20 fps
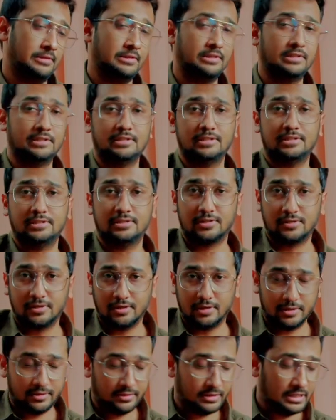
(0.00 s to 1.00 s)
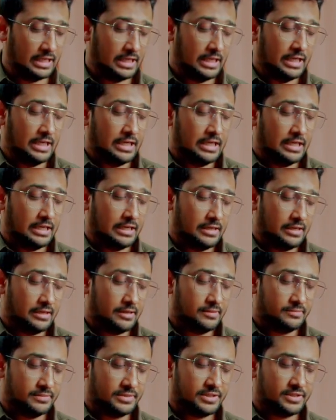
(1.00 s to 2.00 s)
this is the chord.
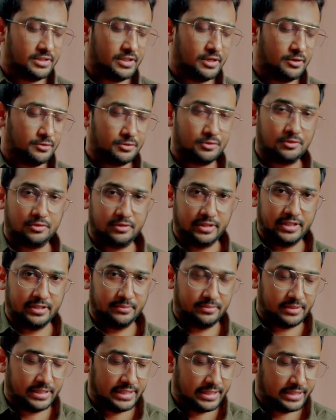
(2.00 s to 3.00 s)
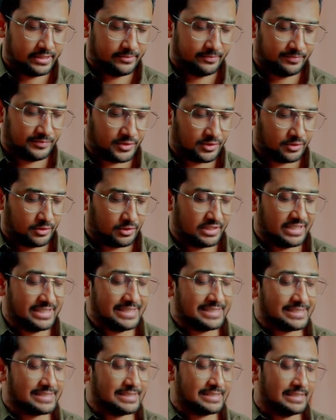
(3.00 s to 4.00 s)
It sounds so deep, right? So
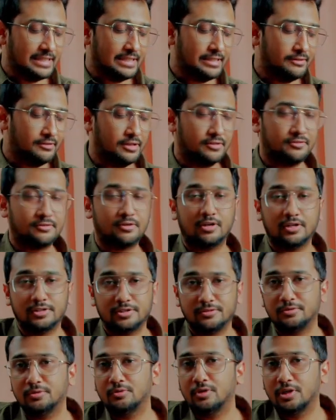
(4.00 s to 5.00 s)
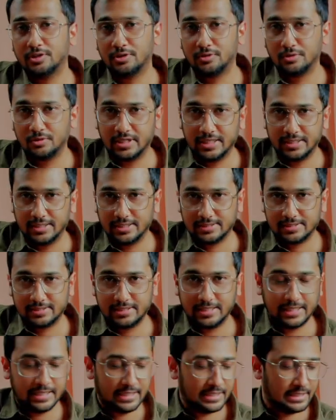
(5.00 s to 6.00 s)
this level of chords, if you wanted to
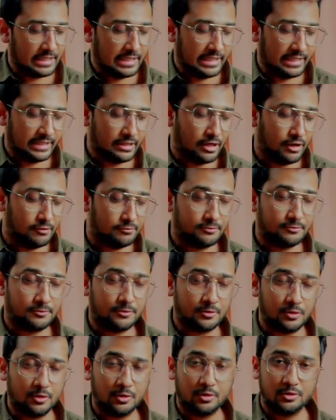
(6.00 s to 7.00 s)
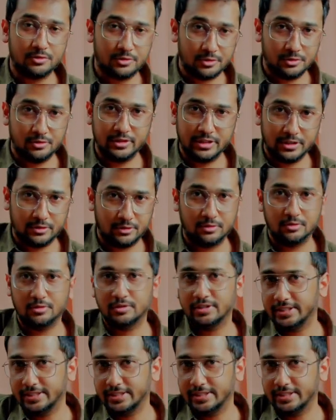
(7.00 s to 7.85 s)
understand, like of course you need to know the